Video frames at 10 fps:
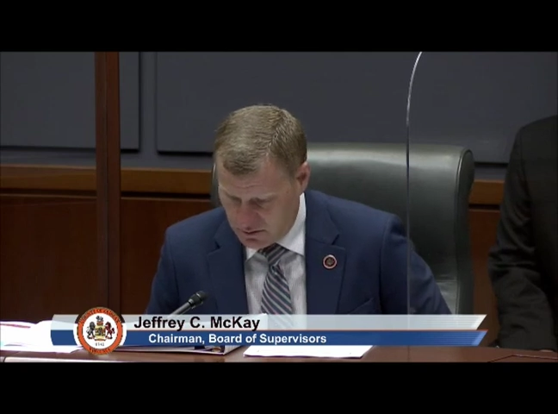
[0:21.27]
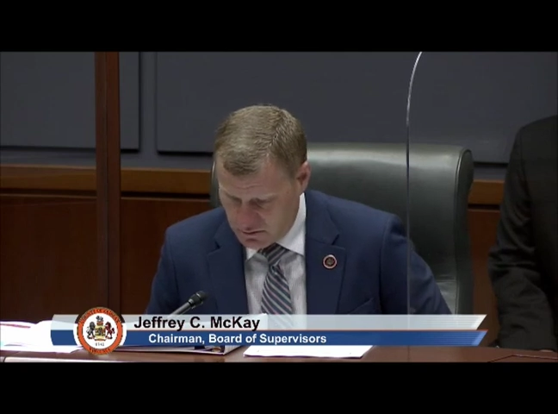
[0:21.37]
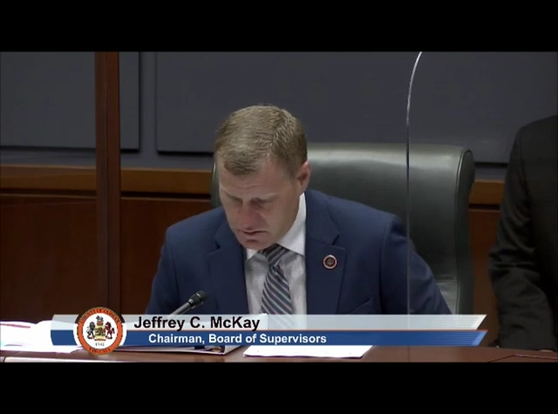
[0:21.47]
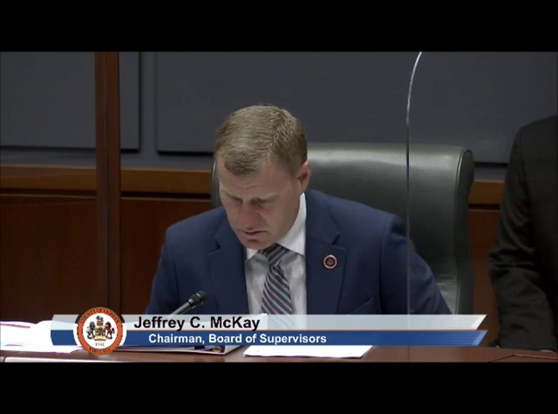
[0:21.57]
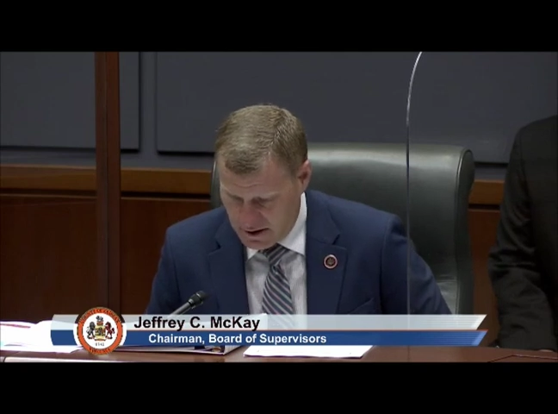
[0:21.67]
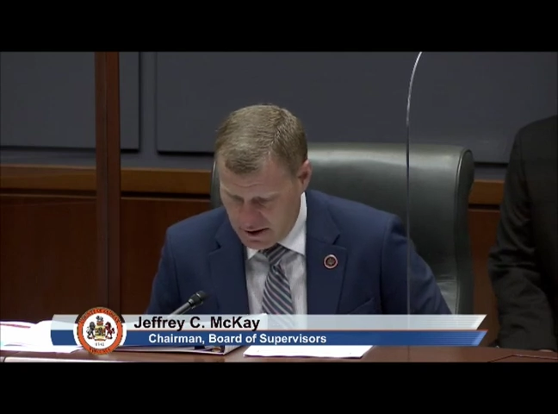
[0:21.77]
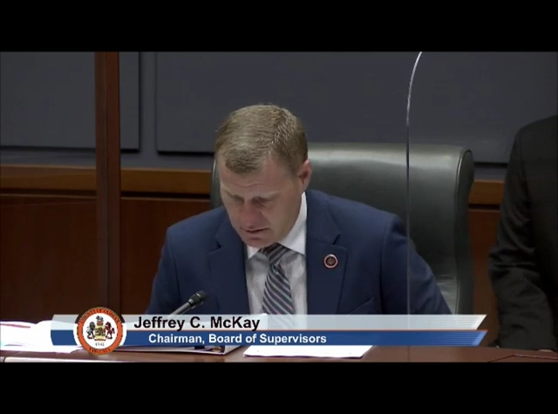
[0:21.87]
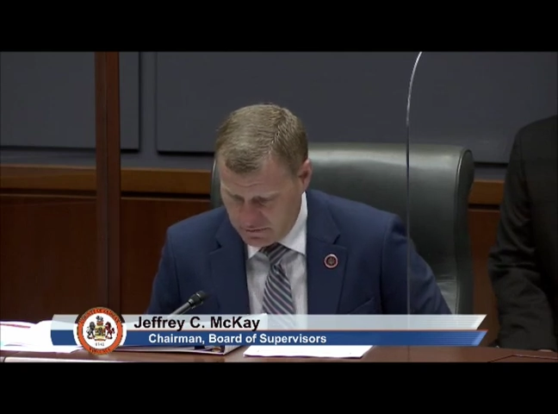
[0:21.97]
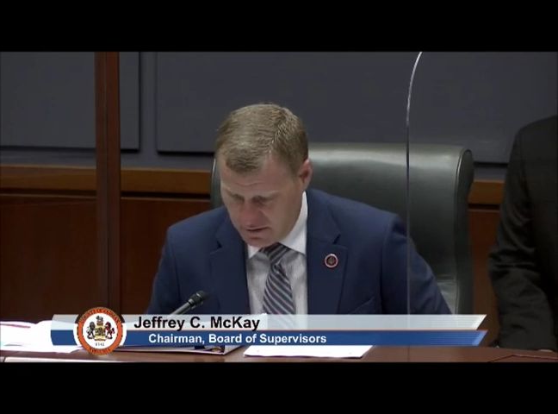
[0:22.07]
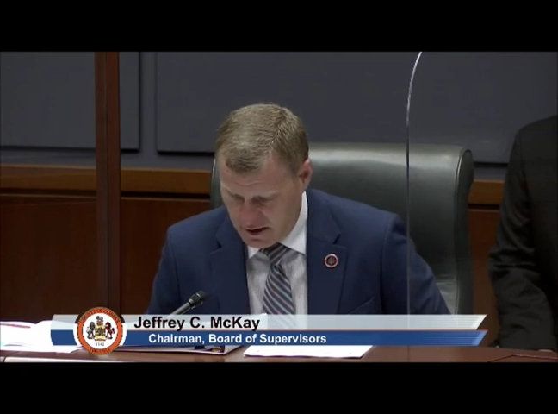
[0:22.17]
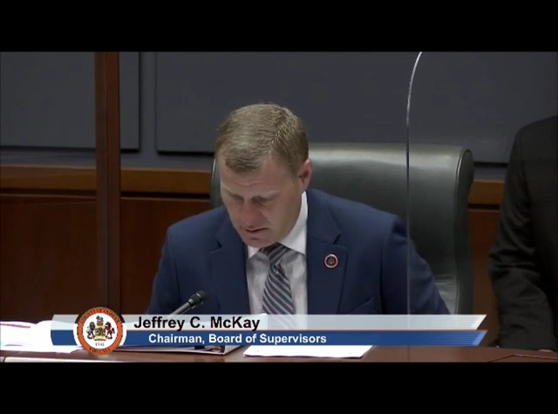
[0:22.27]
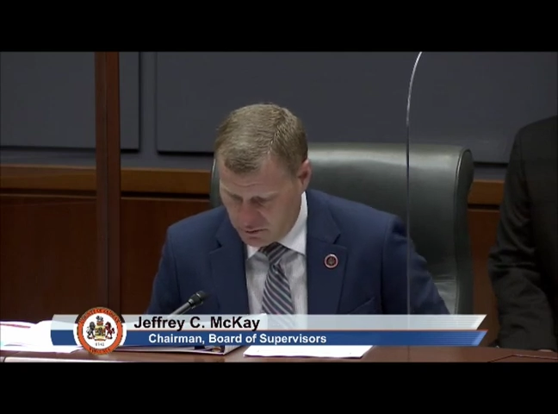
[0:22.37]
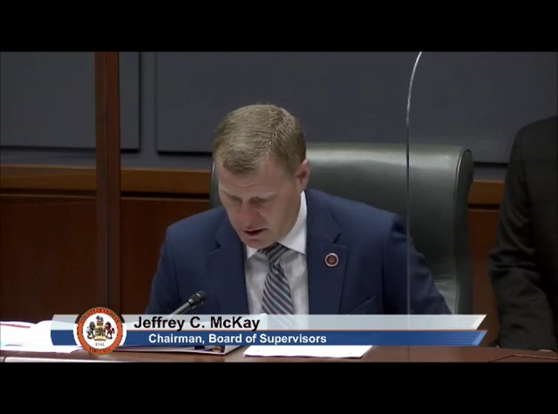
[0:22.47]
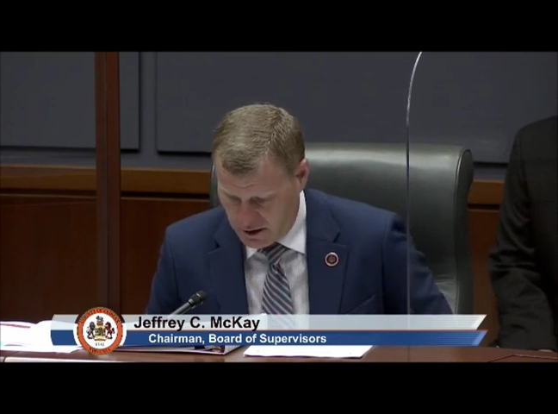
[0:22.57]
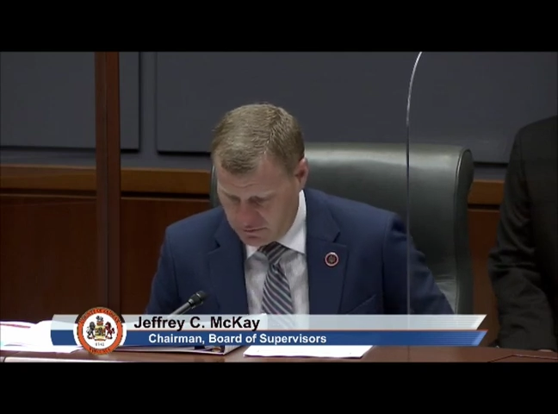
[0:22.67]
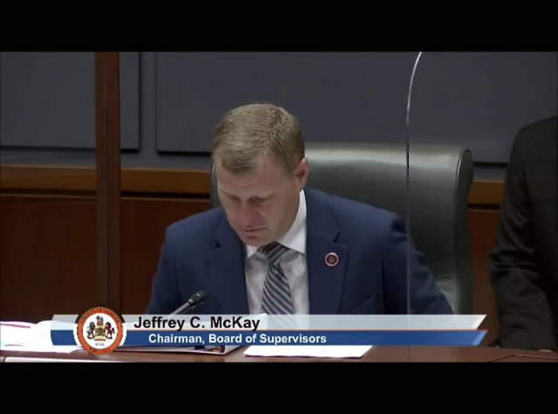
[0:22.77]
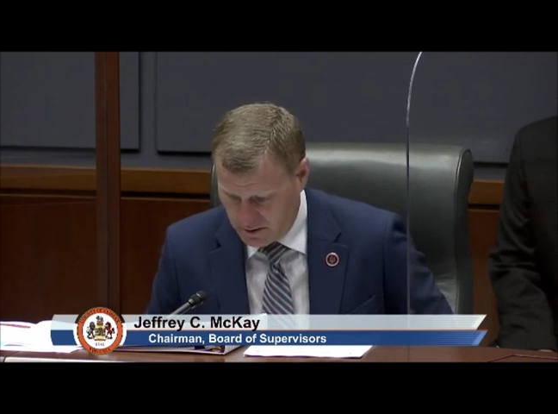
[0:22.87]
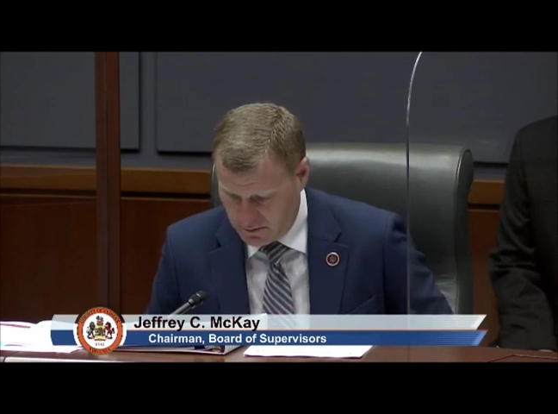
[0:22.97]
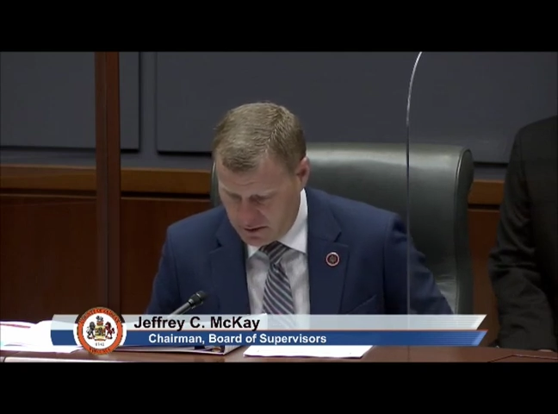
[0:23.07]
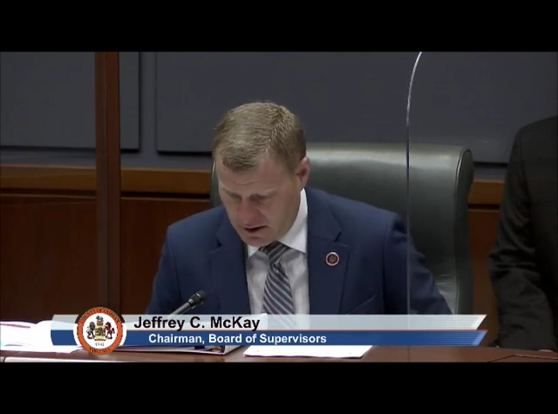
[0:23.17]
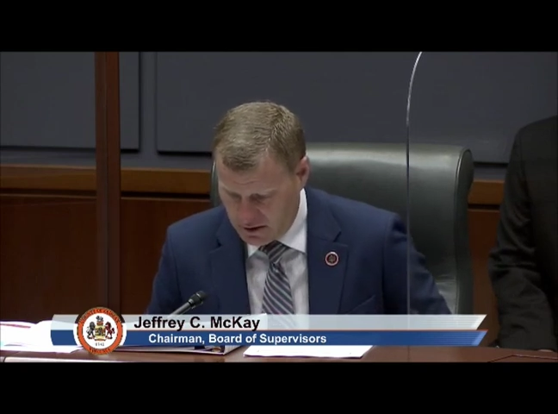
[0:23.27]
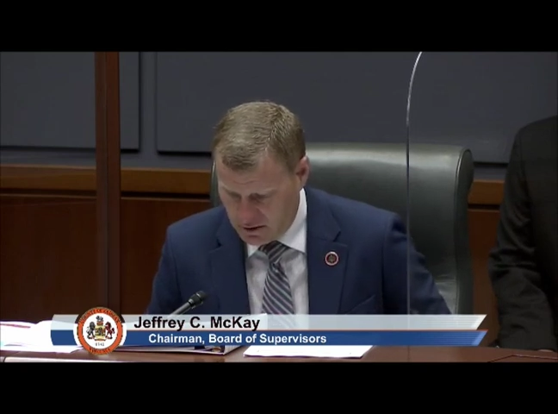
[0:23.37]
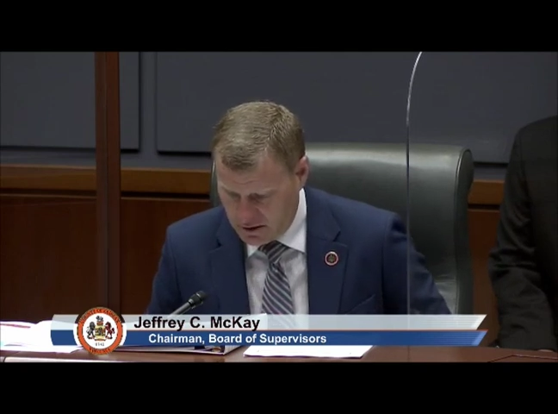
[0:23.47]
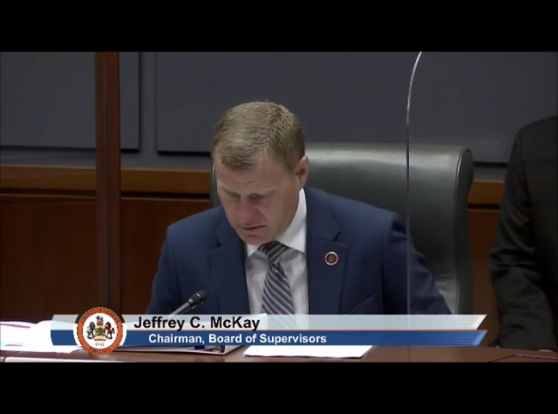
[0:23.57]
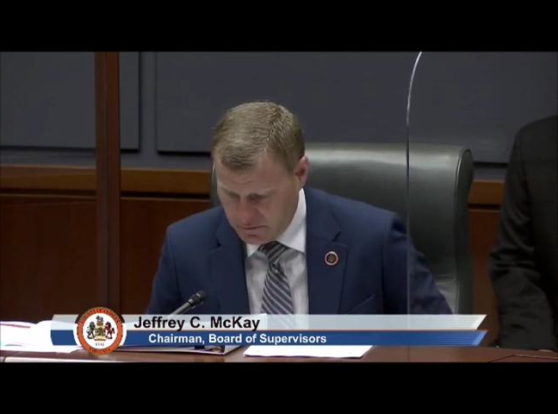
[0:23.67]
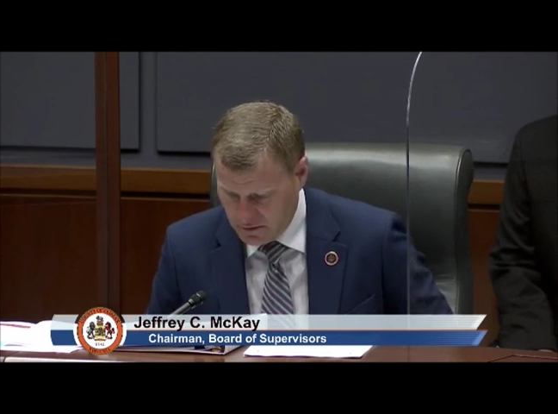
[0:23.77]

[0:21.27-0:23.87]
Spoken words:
which will be held today prior to public hearings.